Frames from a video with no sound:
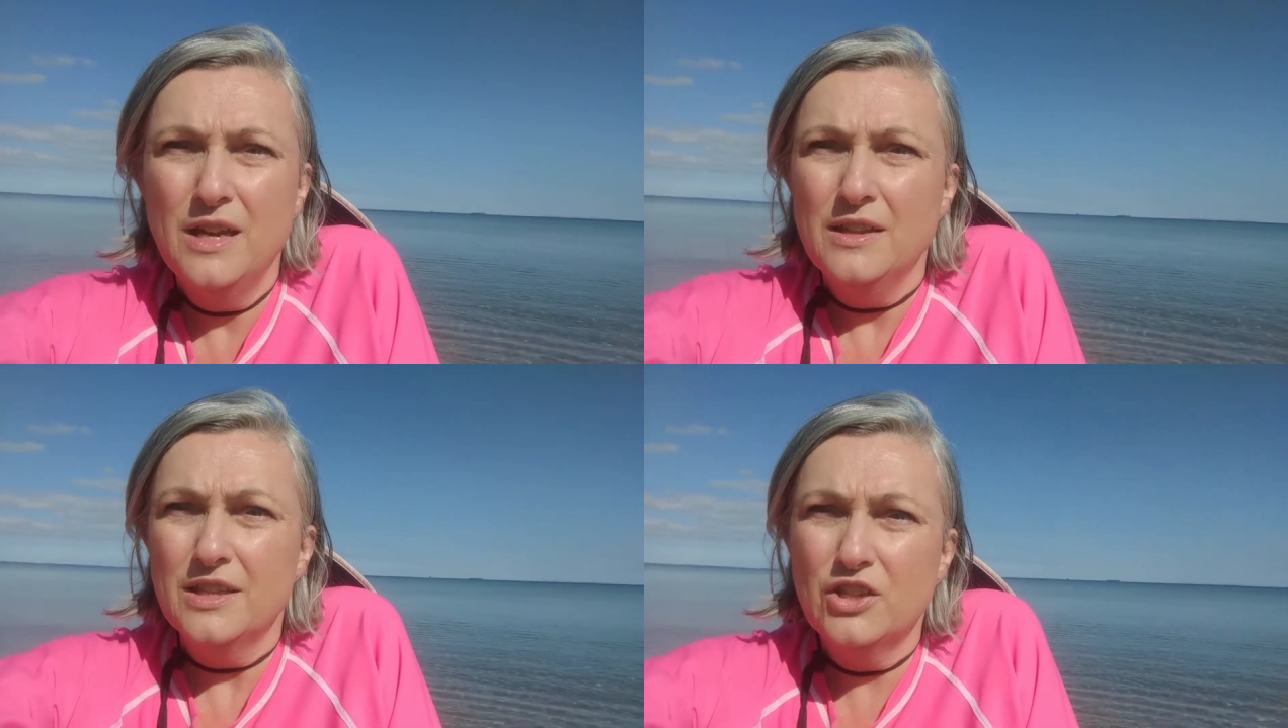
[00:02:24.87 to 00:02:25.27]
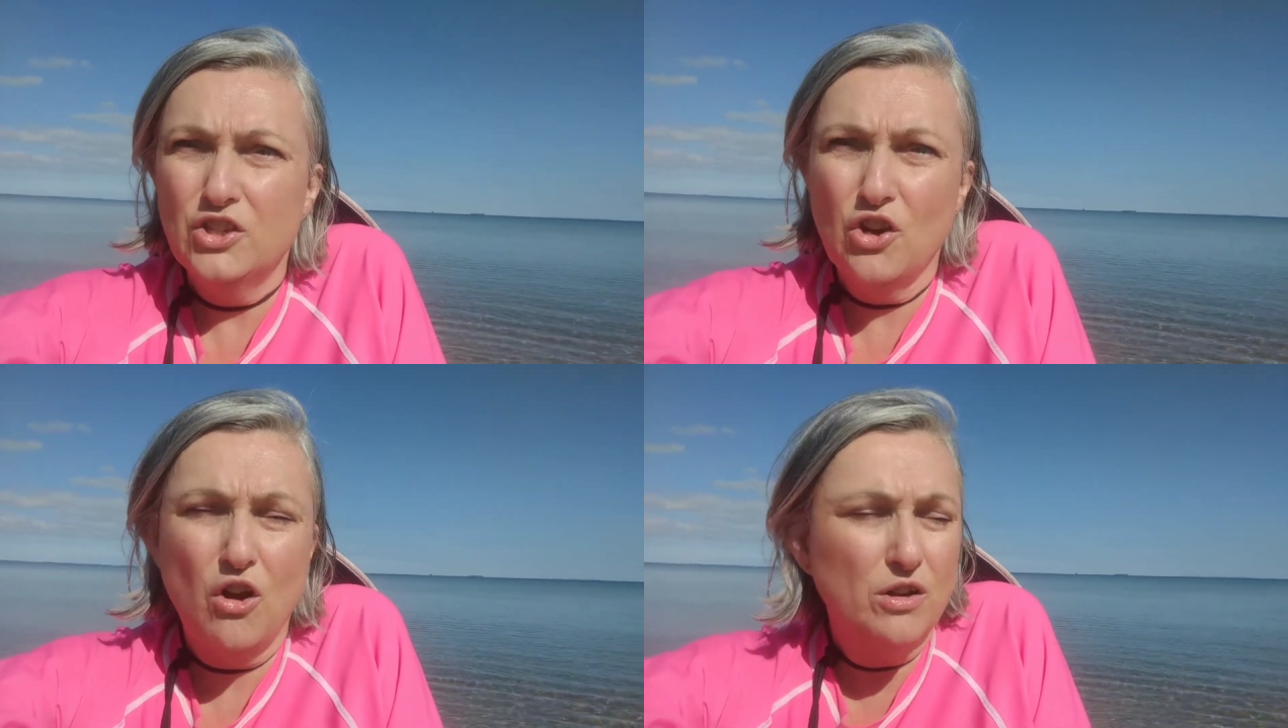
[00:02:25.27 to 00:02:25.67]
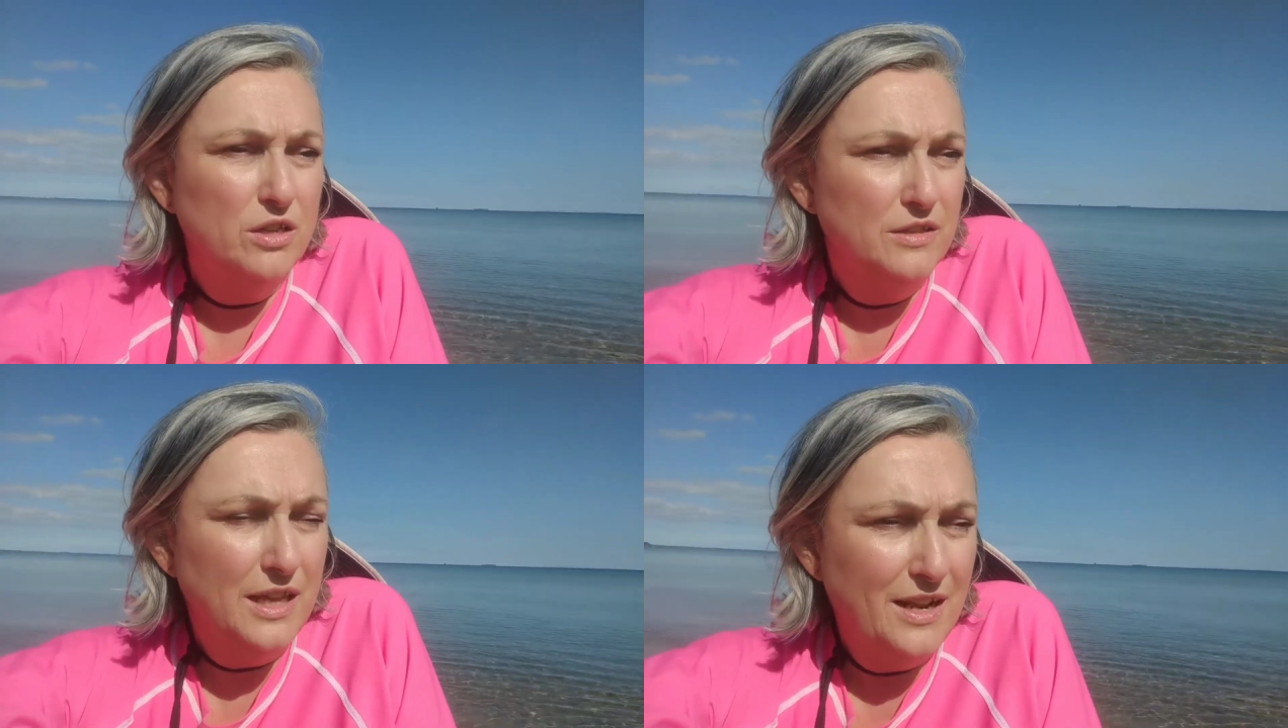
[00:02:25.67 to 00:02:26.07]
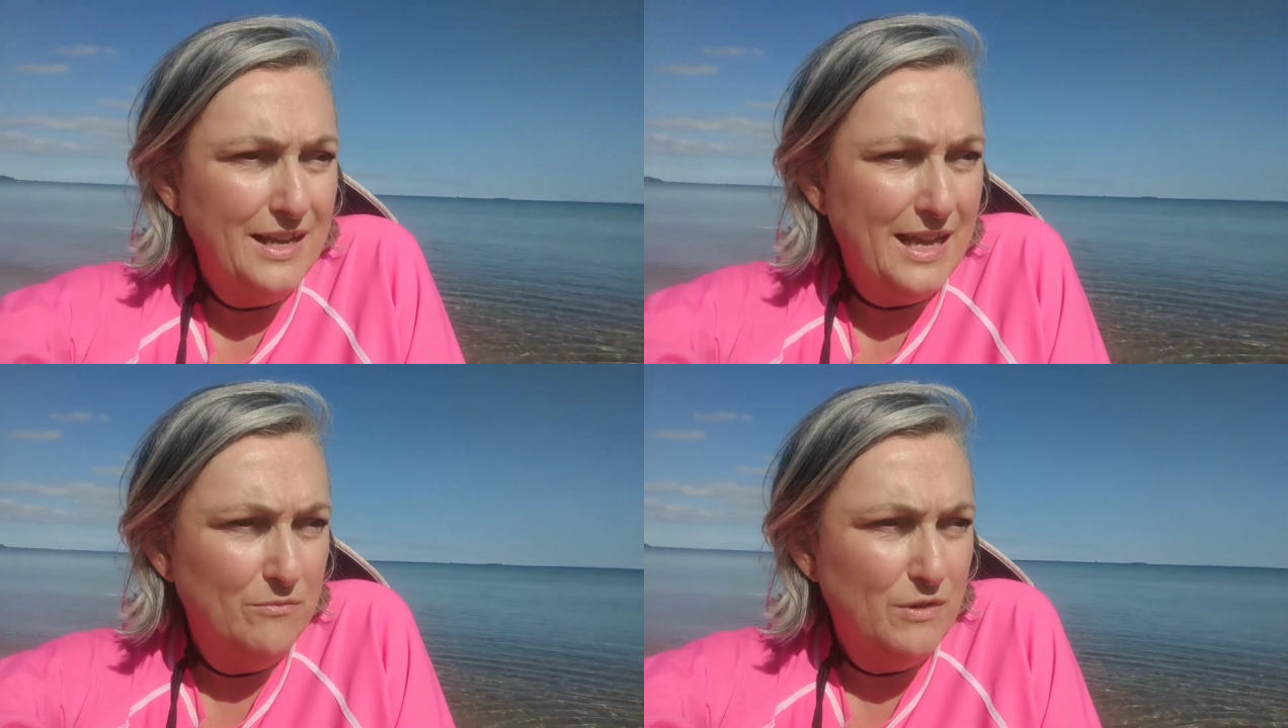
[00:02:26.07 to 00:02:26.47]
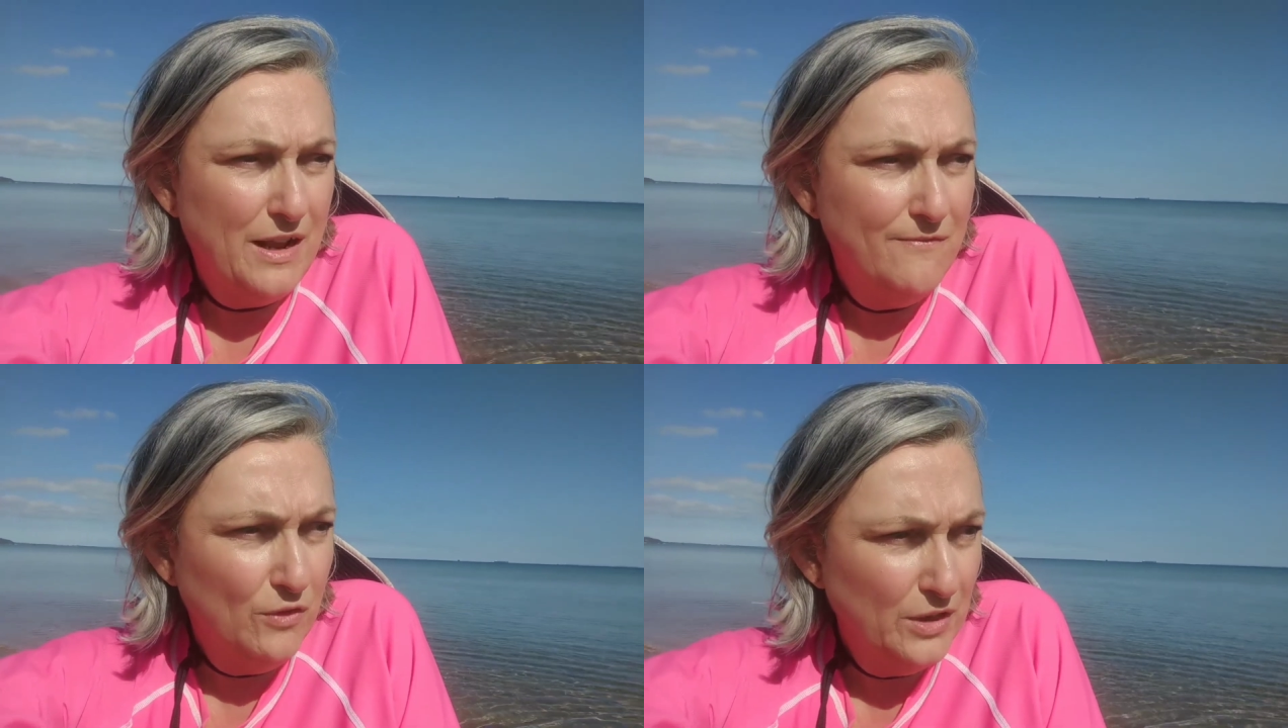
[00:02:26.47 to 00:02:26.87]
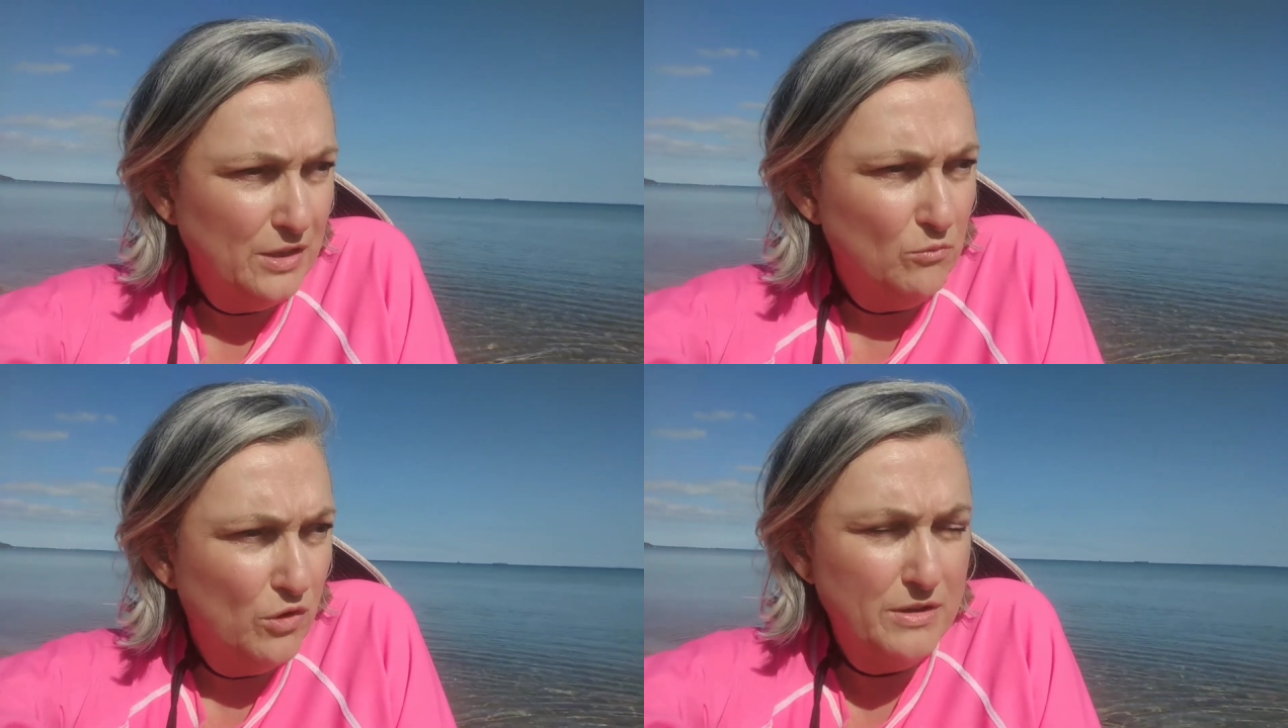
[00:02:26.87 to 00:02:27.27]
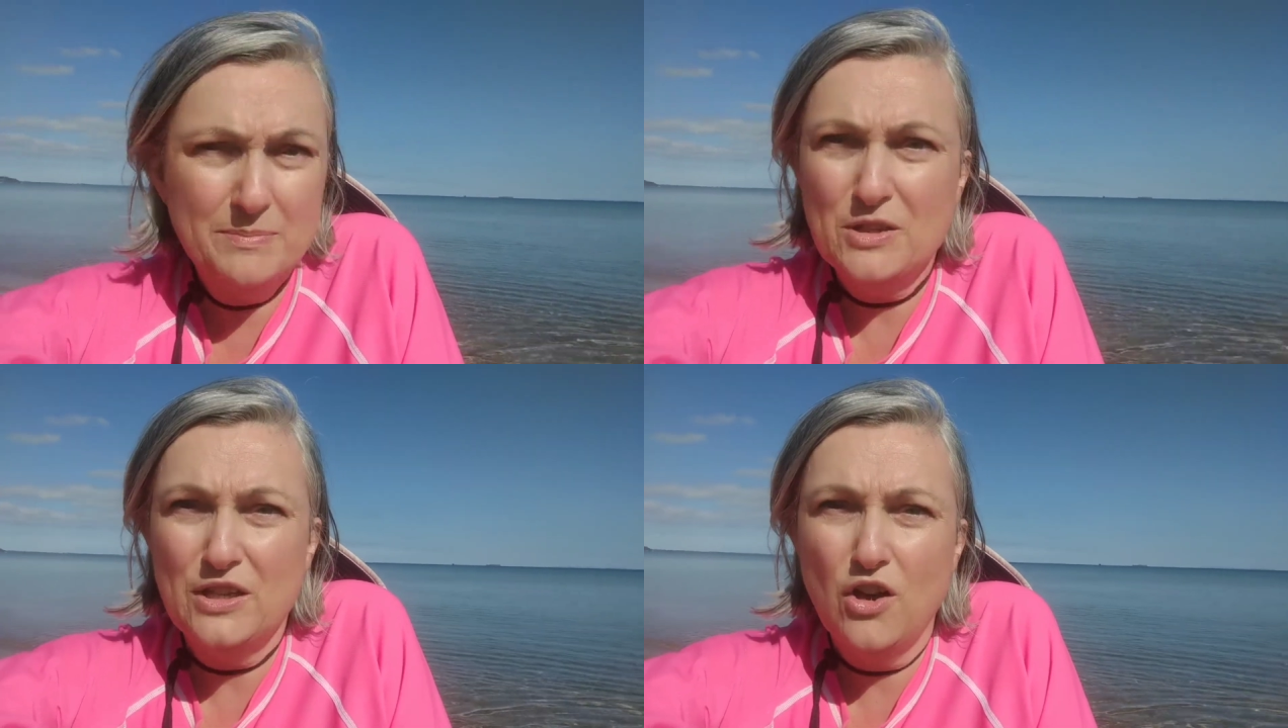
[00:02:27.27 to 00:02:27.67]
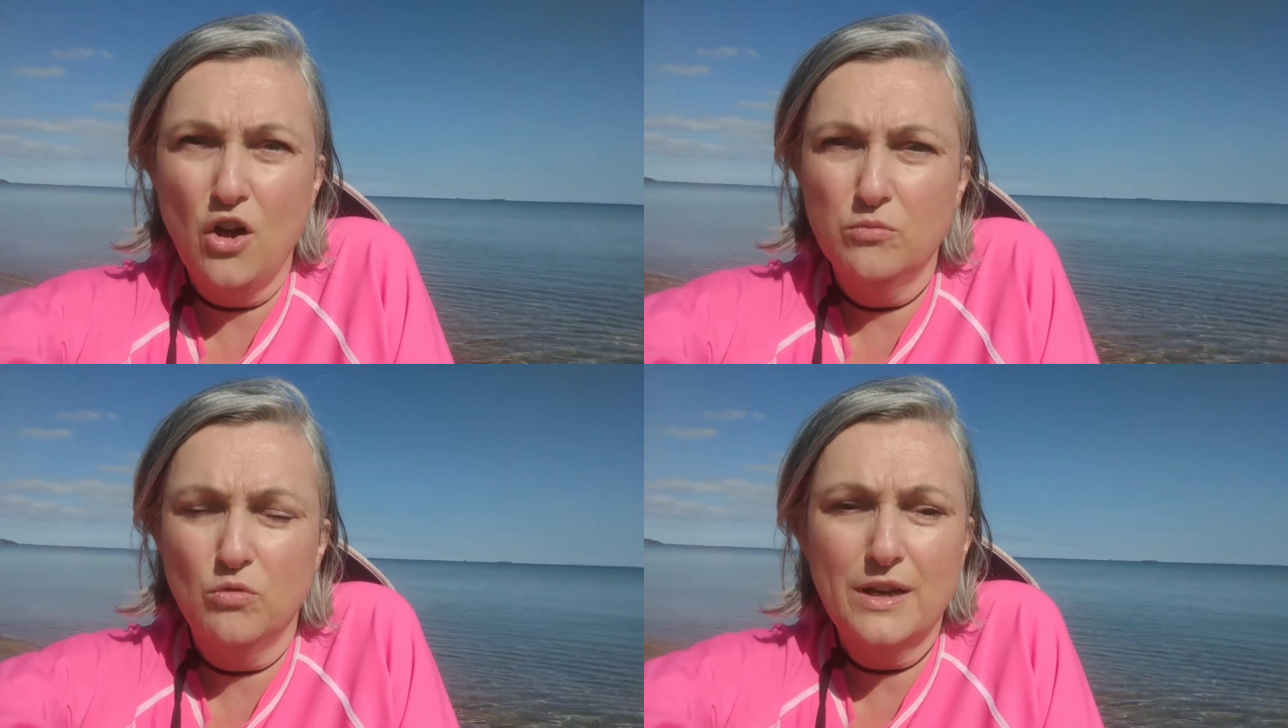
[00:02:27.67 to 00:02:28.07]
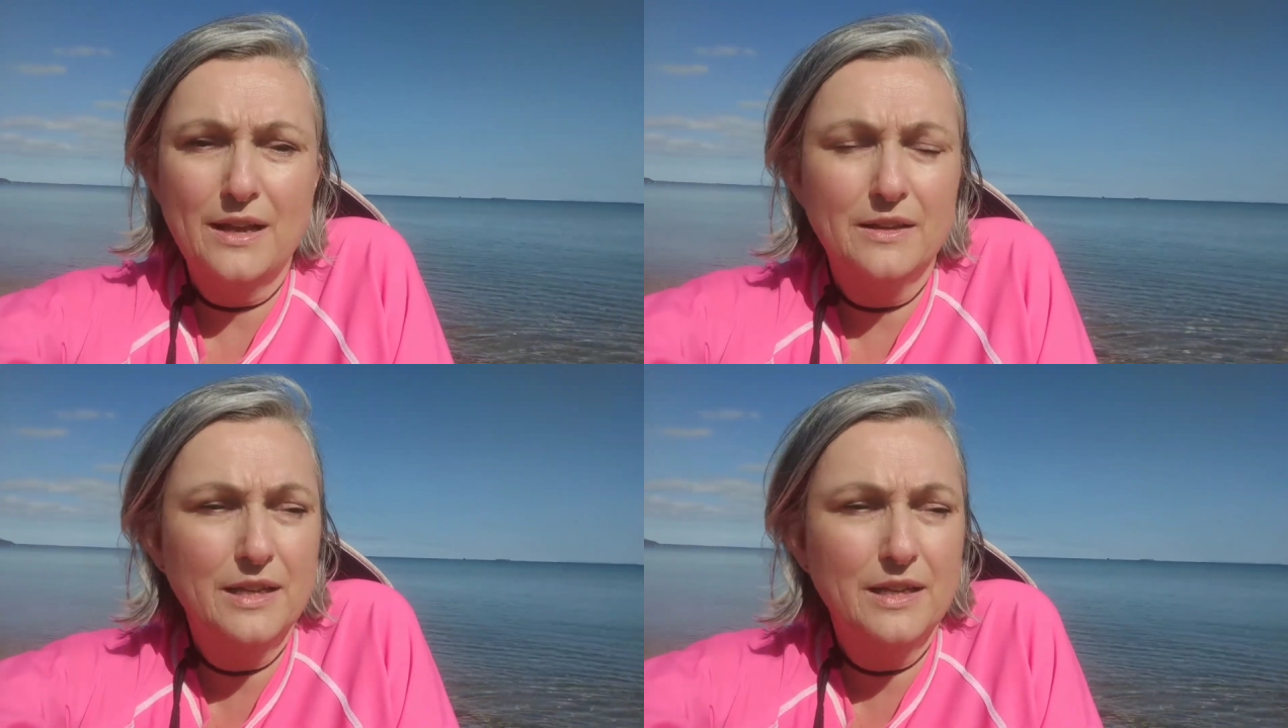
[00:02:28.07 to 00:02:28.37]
the shock that I get when I fall in the water, especially cold water,